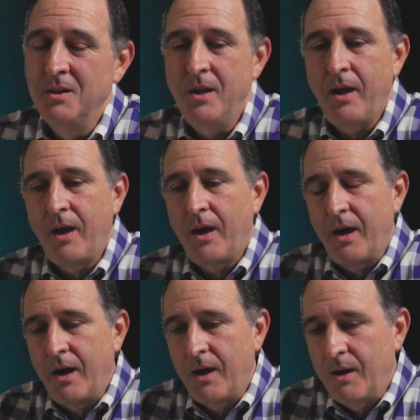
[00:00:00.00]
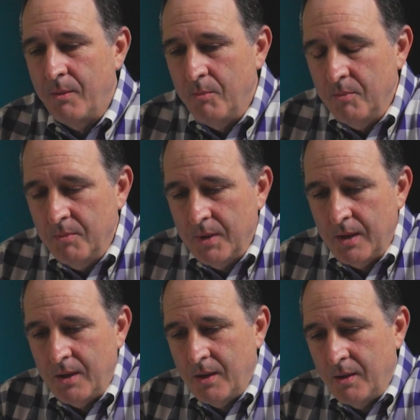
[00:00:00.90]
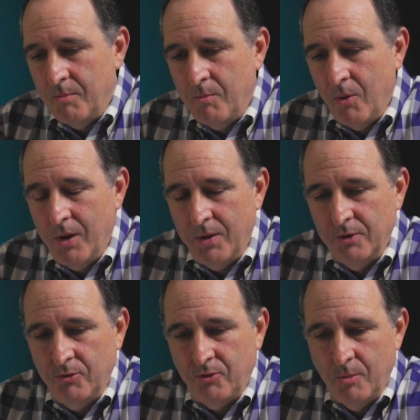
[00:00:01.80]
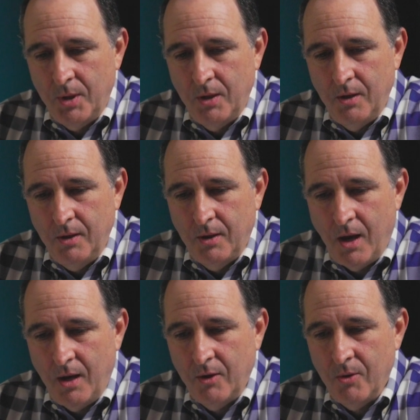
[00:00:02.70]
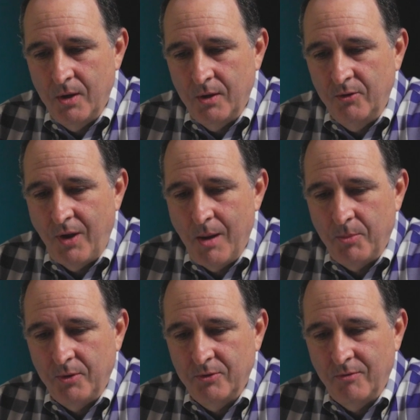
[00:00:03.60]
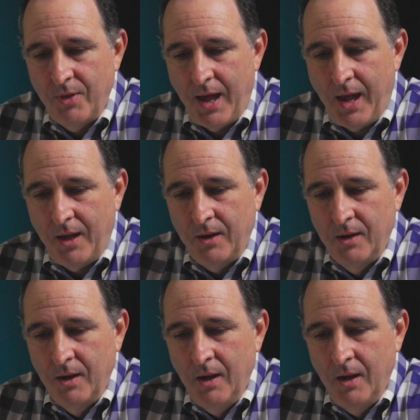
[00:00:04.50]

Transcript: Yeah, boy, there's so many concrete examples of that.